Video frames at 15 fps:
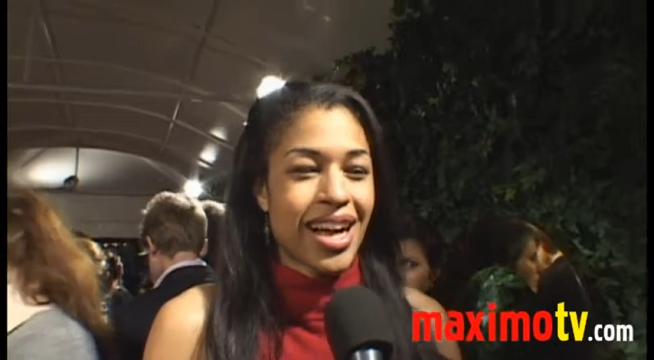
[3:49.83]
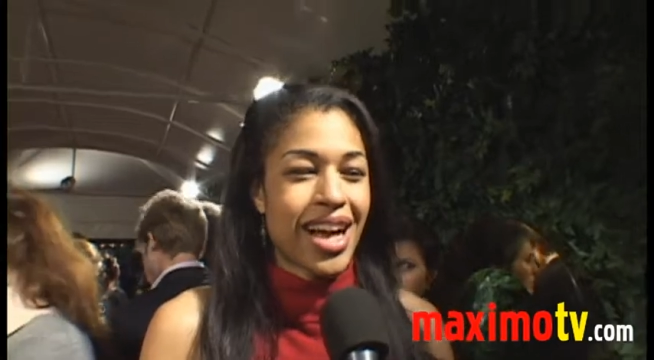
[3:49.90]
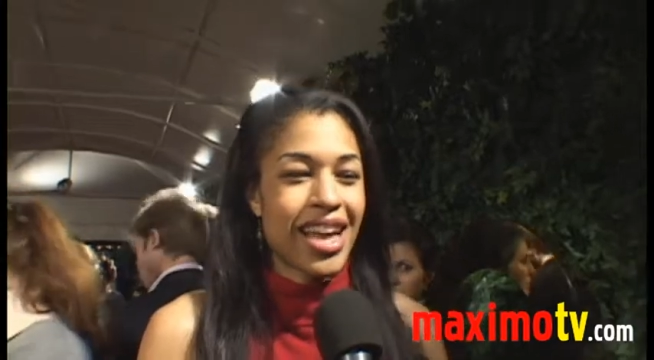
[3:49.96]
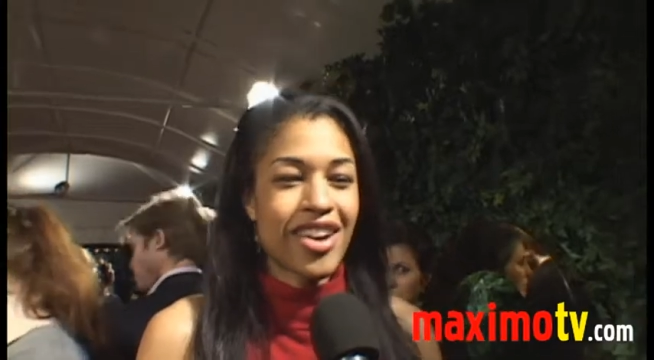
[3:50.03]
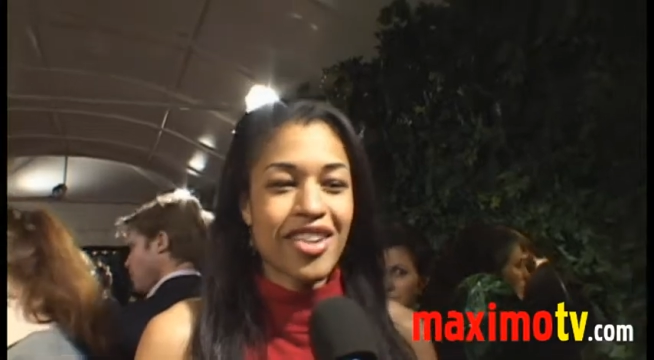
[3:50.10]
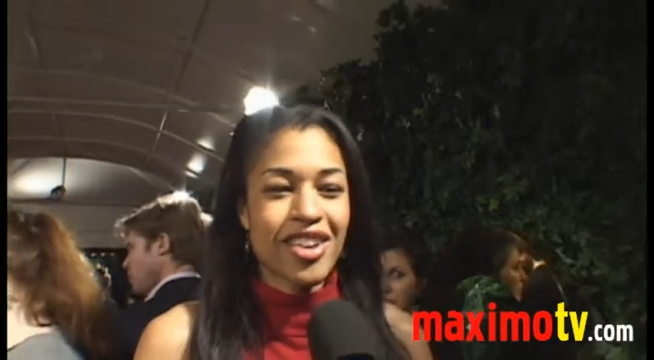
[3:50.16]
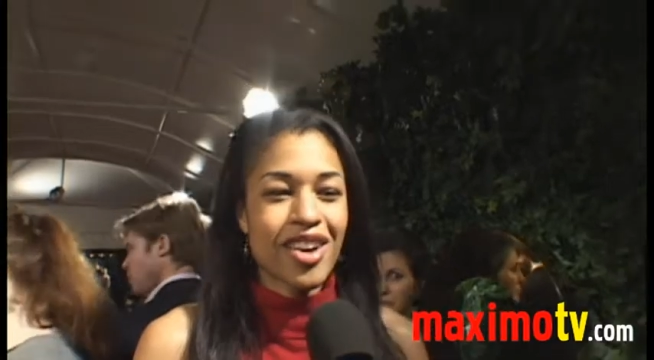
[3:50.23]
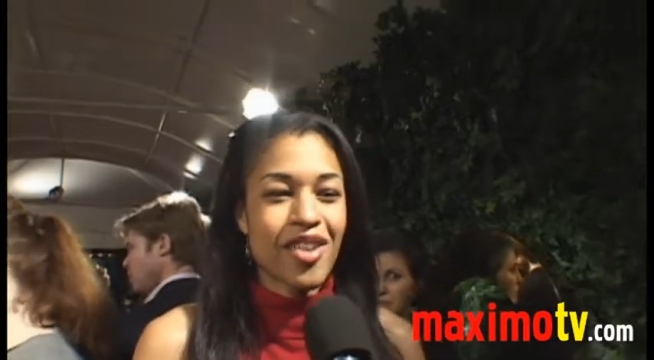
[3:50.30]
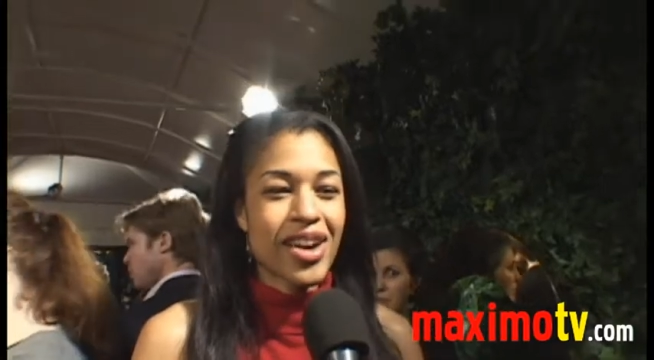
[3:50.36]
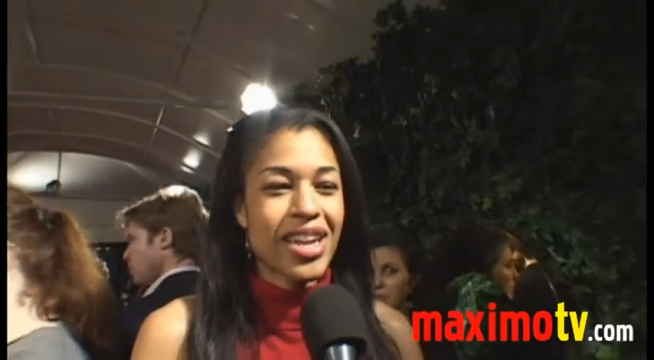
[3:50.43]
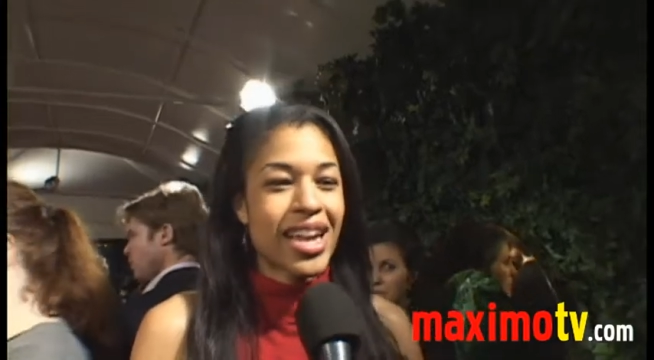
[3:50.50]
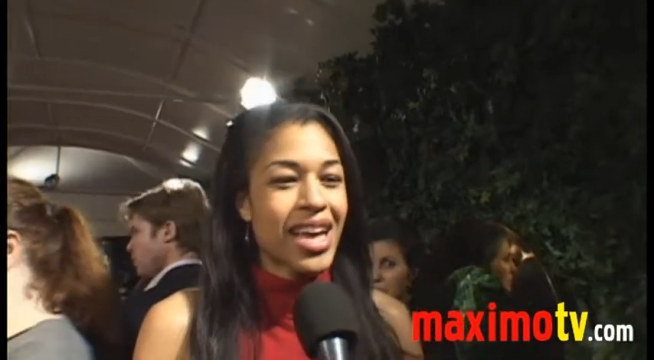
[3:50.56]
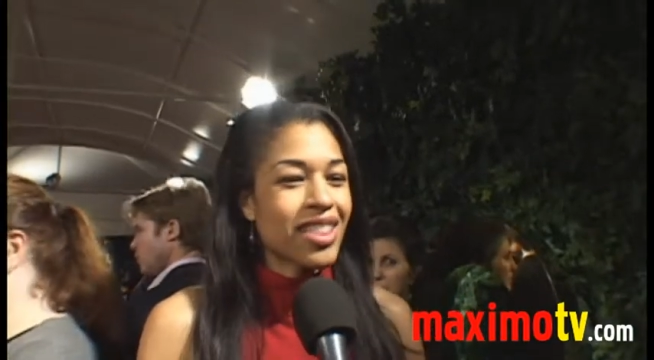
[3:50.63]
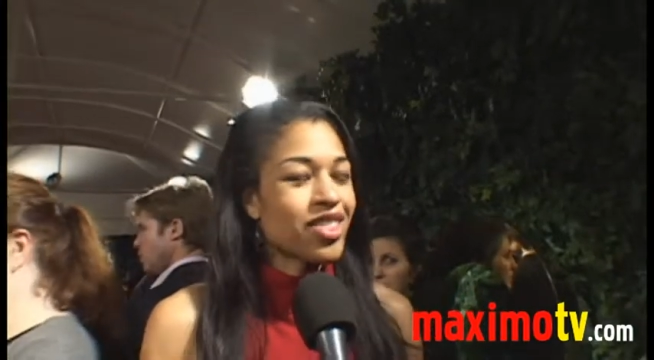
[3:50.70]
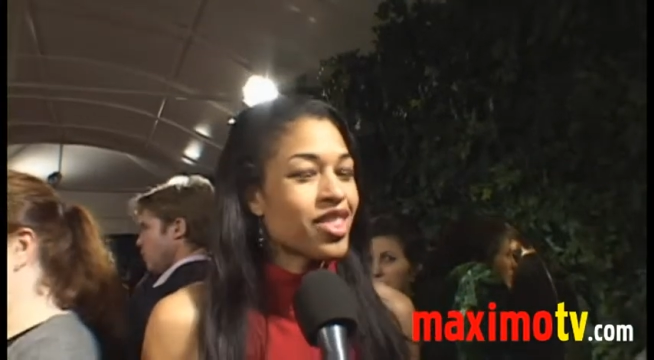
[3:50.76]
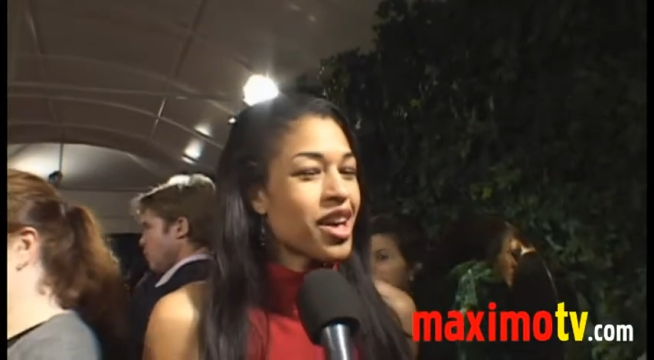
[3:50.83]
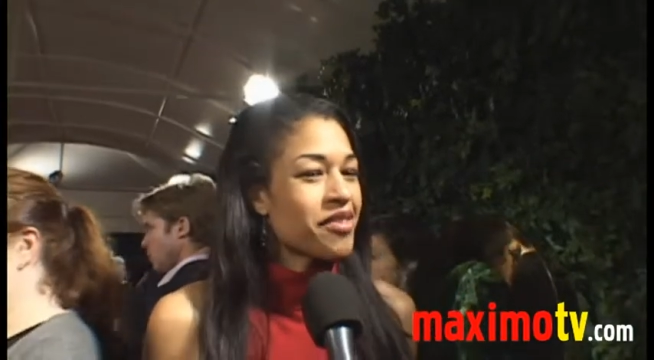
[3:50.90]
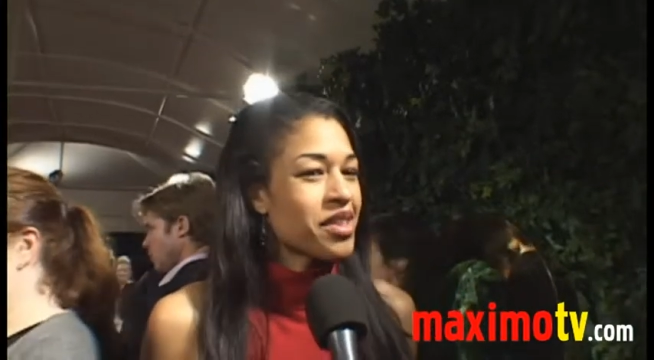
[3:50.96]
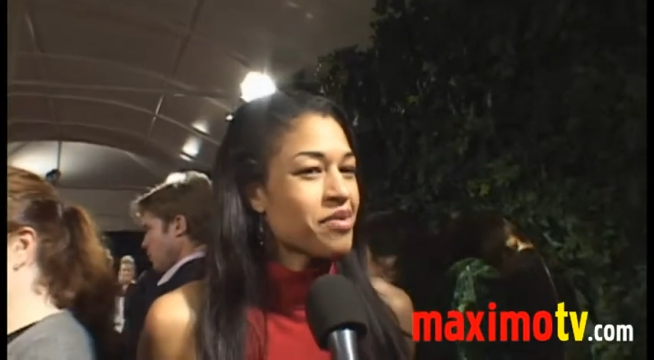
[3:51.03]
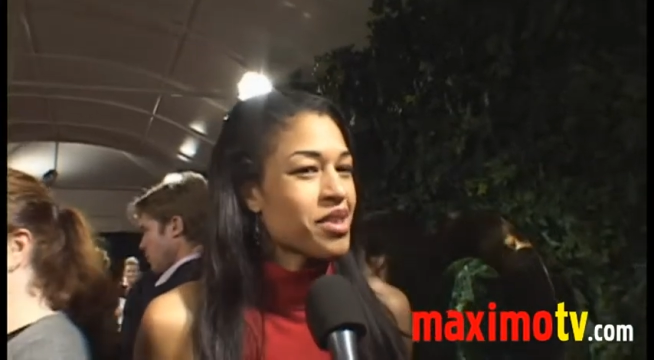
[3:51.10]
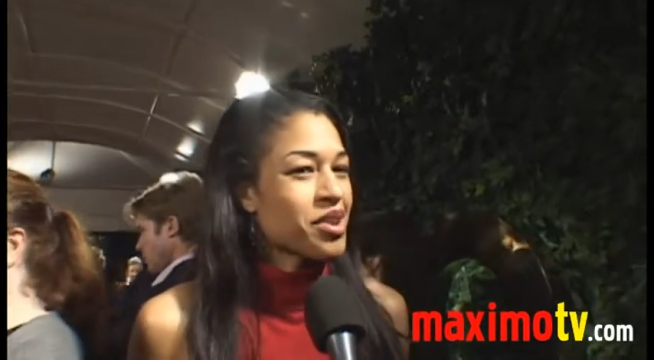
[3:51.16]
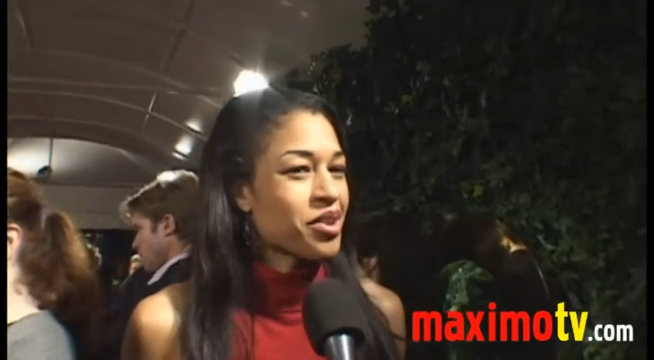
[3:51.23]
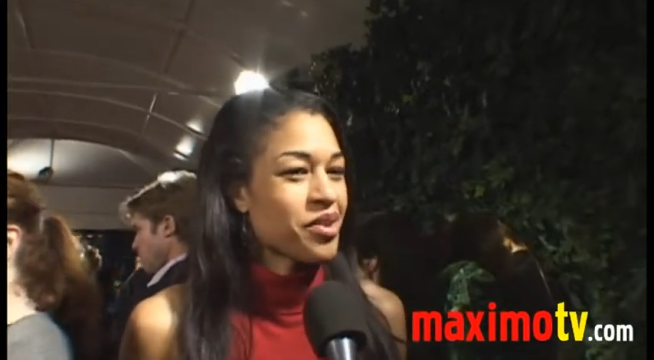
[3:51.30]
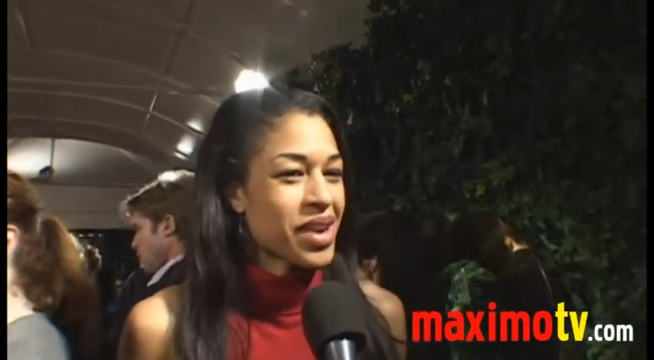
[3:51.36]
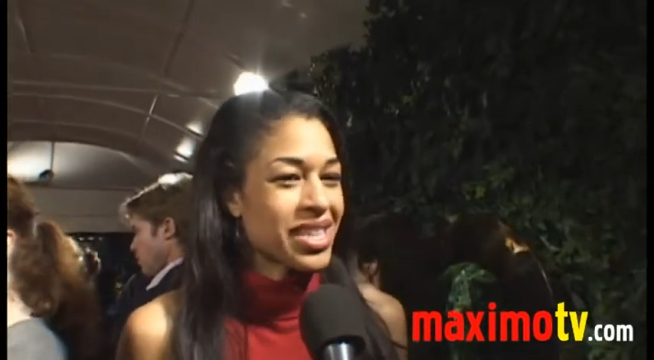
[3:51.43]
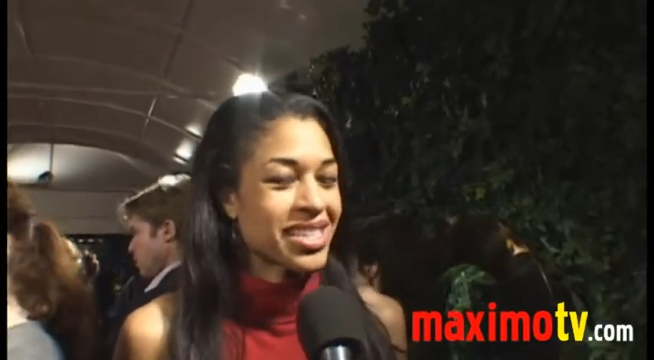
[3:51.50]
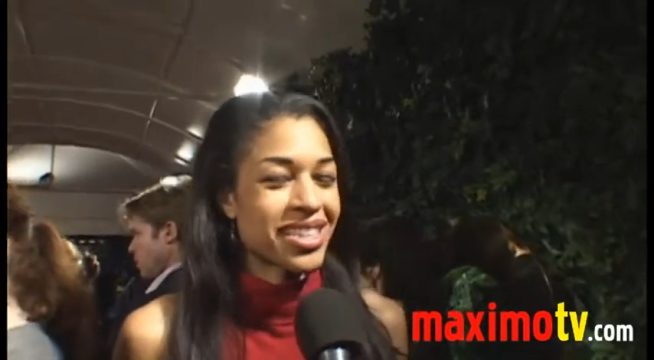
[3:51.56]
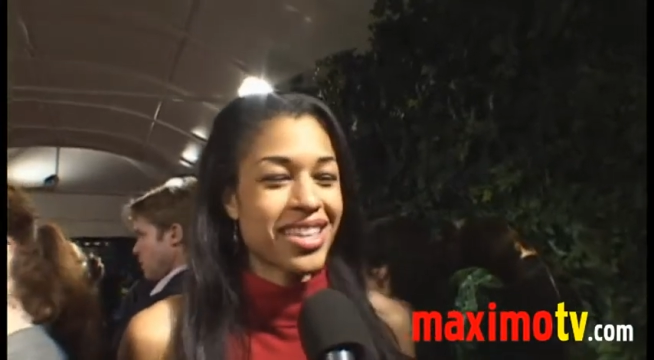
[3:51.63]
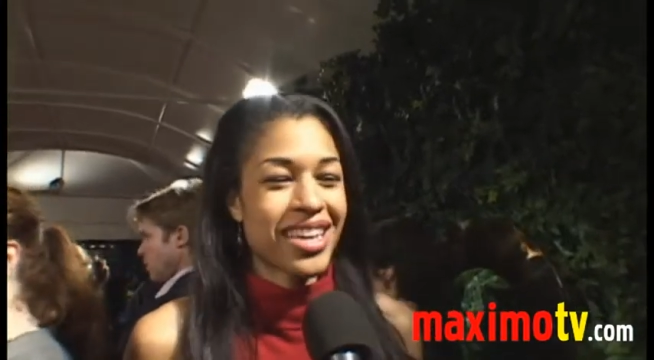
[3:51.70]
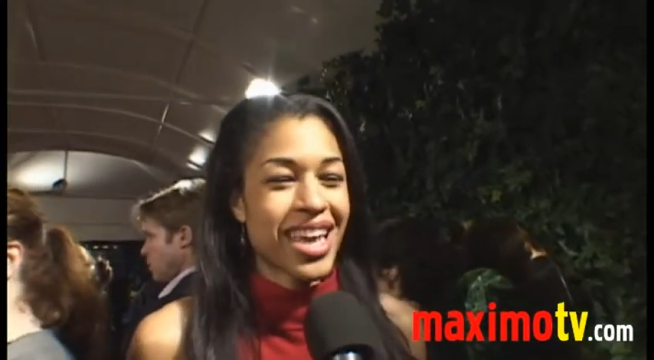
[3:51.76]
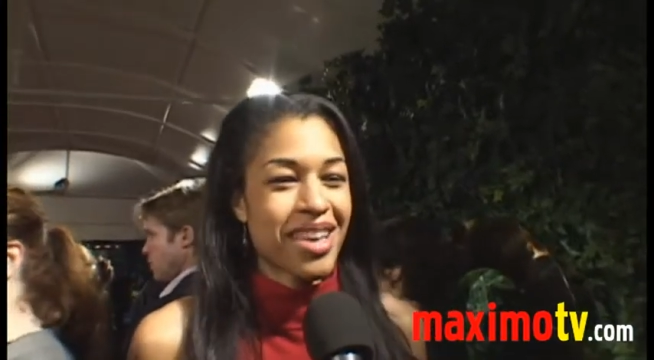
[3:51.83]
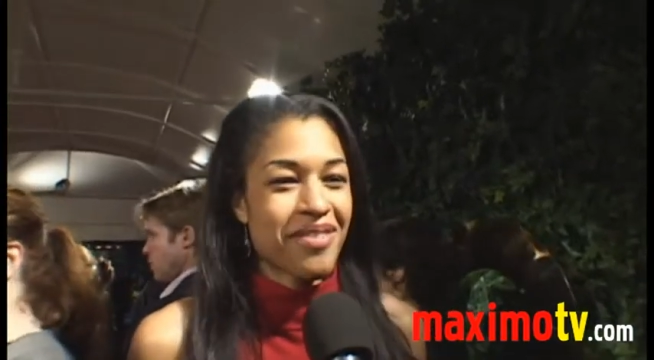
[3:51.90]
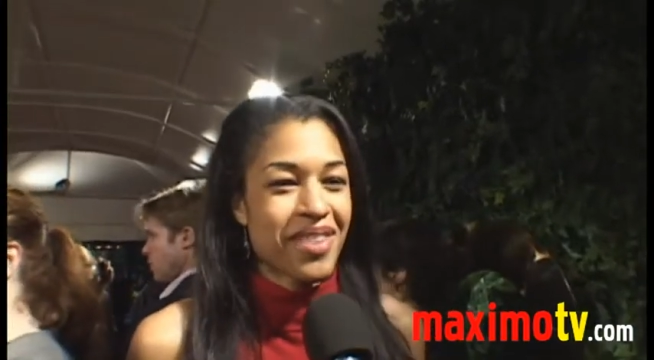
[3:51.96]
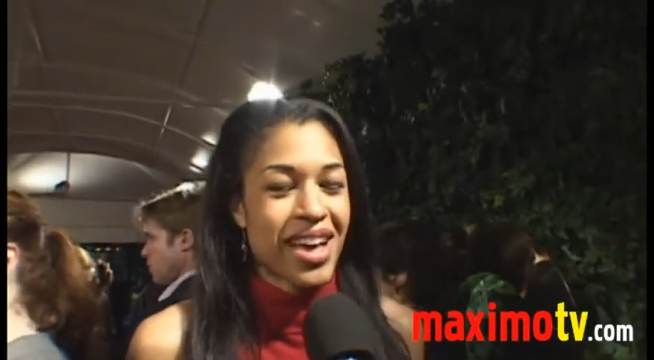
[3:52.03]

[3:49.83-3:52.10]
I don't know, and I love them. They're great to look at.